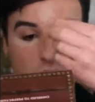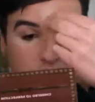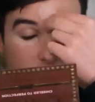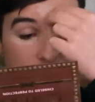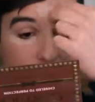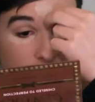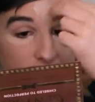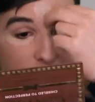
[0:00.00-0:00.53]

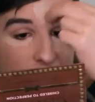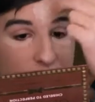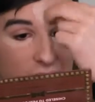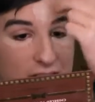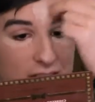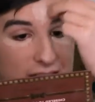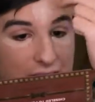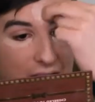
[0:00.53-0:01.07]
Just to give
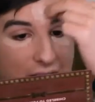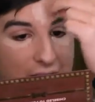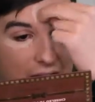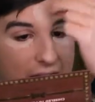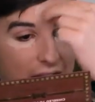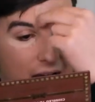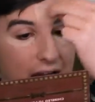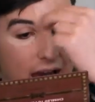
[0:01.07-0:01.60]
it that
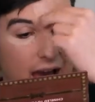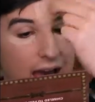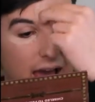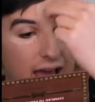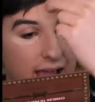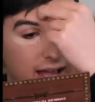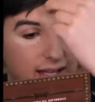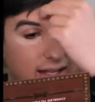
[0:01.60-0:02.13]

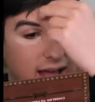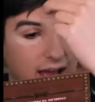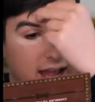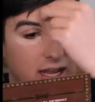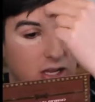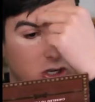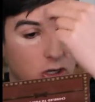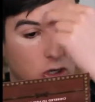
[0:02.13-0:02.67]

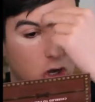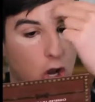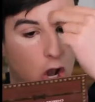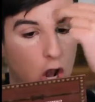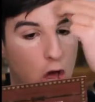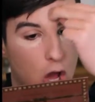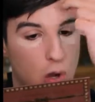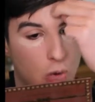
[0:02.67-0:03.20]
highlight
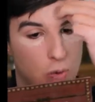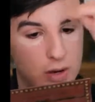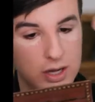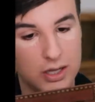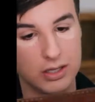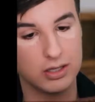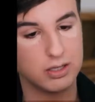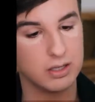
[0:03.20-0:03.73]
glow.
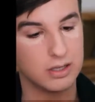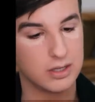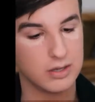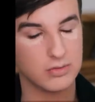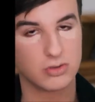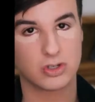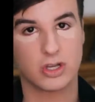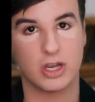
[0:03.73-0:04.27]

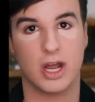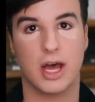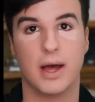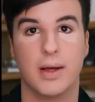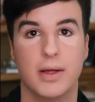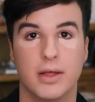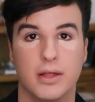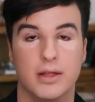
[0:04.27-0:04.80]
Just gonna
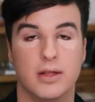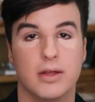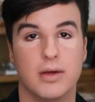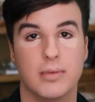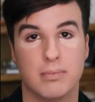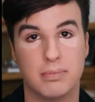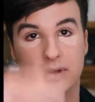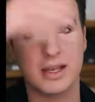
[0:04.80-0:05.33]

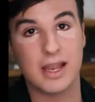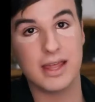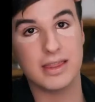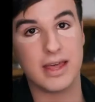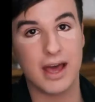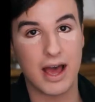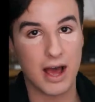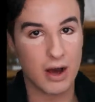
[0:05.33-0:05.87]

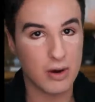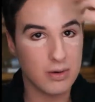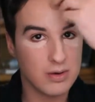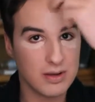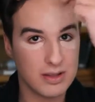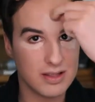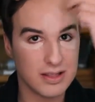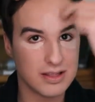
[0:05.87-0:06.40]
blend that
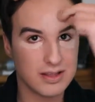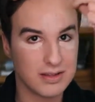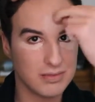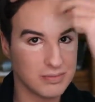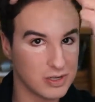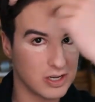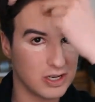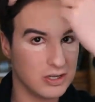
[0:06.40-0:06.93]
out.
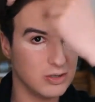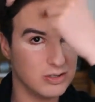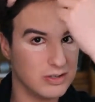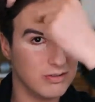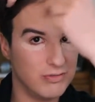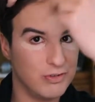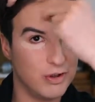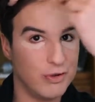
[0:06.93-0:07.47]
Gonna use
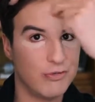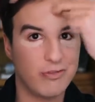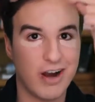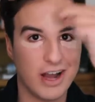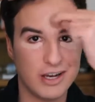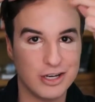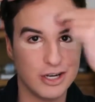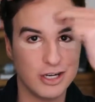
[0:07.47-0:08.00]
the
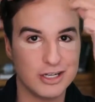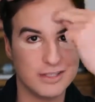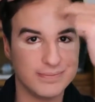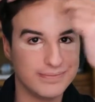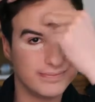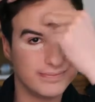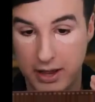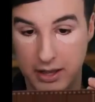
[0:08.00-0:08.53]
viewfinder.
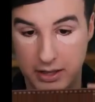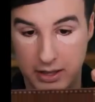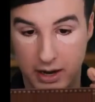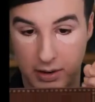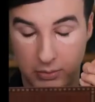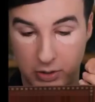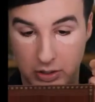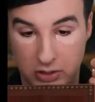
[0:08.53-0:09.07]
And
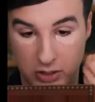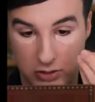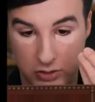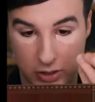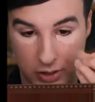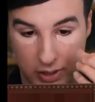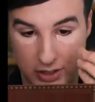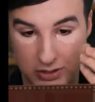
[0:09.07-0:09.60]
then I'm just
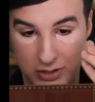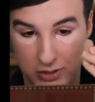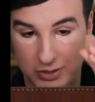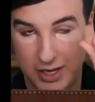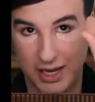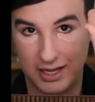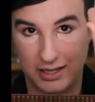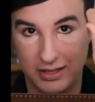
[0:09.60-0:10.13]
going to
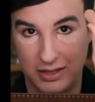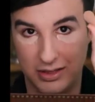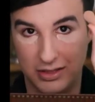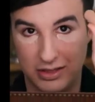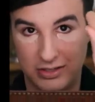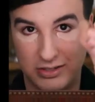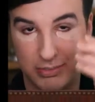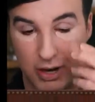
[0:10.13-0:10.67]
take
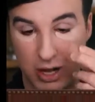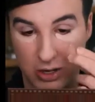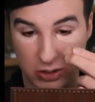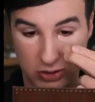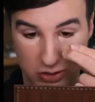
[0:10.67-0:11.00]
the smaller